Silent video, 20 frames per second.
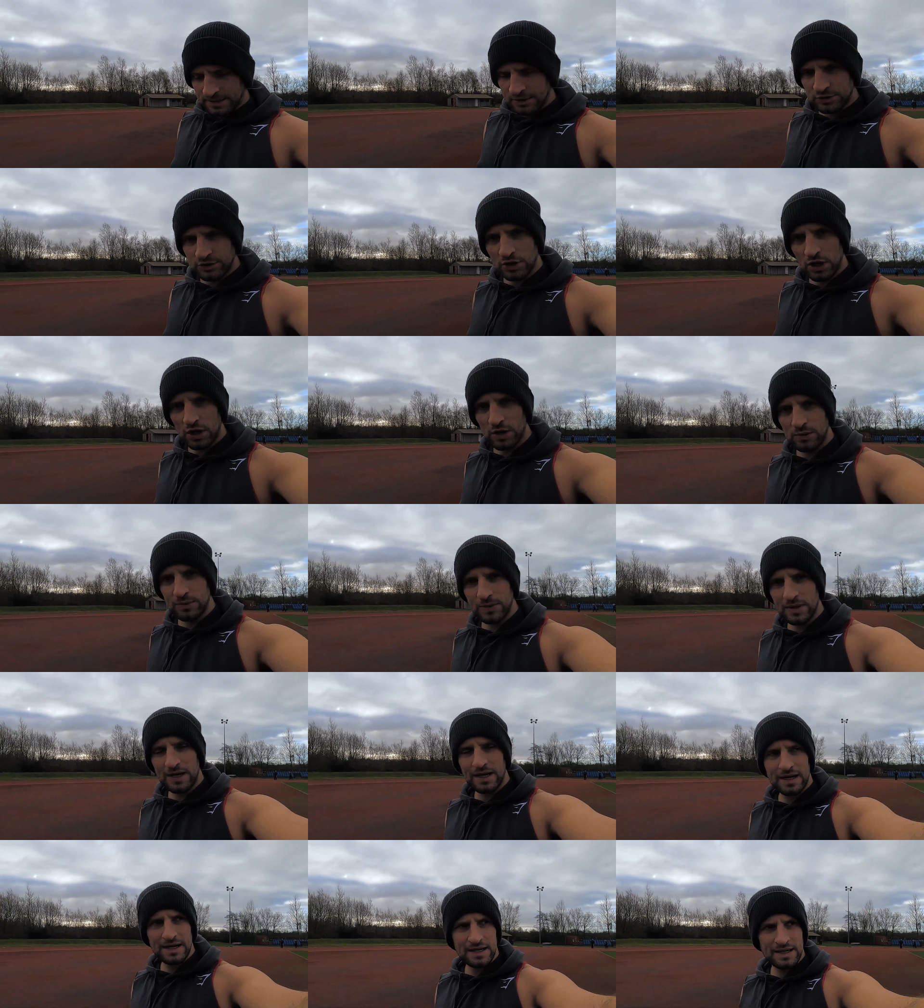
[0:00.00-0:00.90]
So
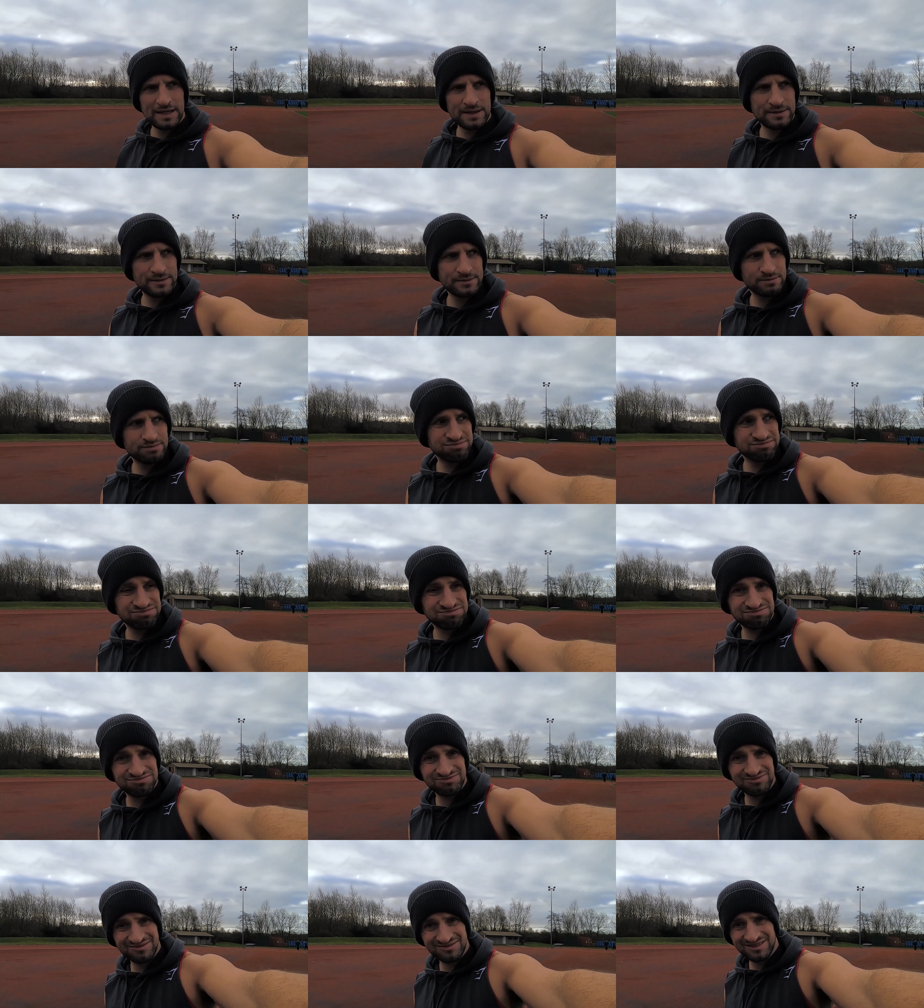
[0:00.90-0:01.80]

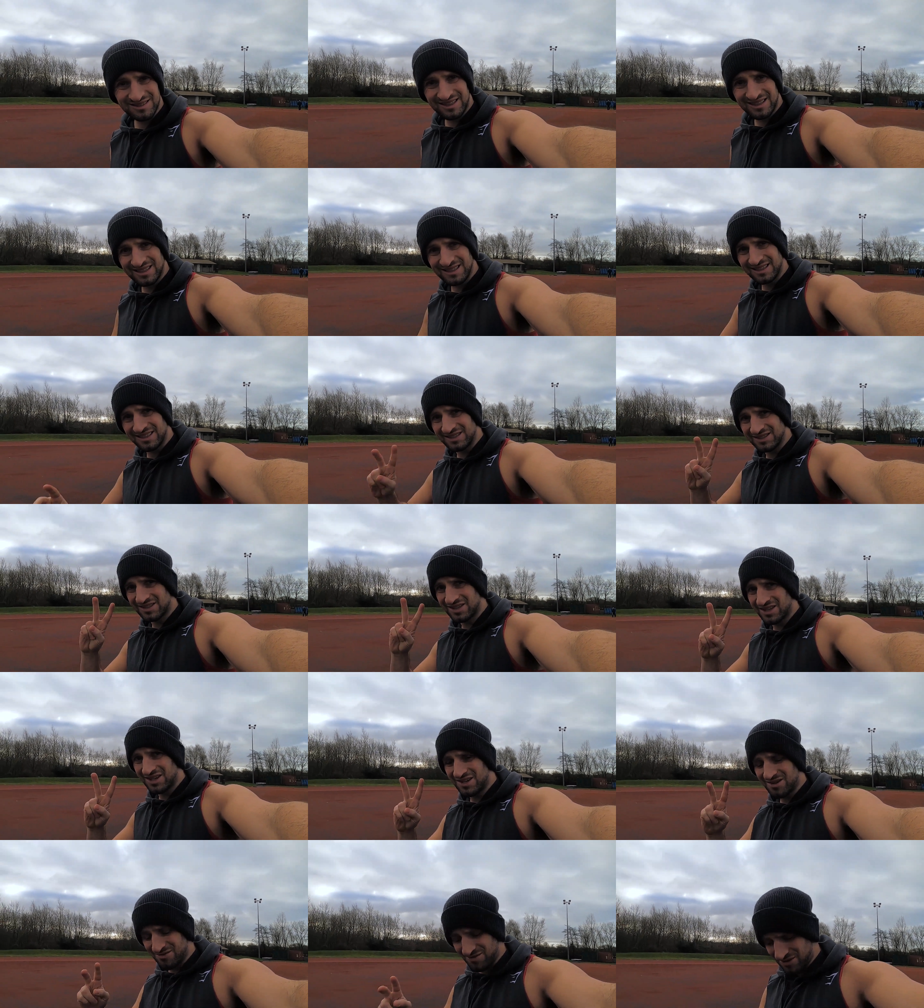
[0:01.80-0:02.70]
right, let's
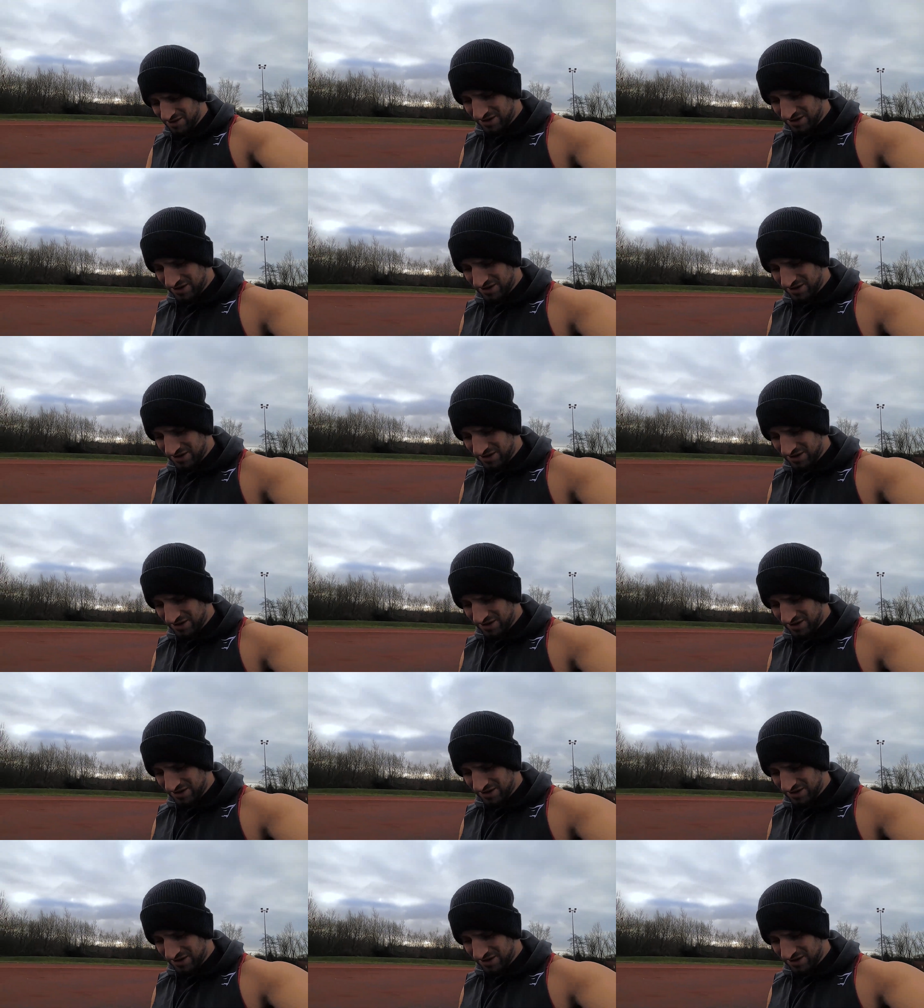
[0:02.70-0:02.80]
go.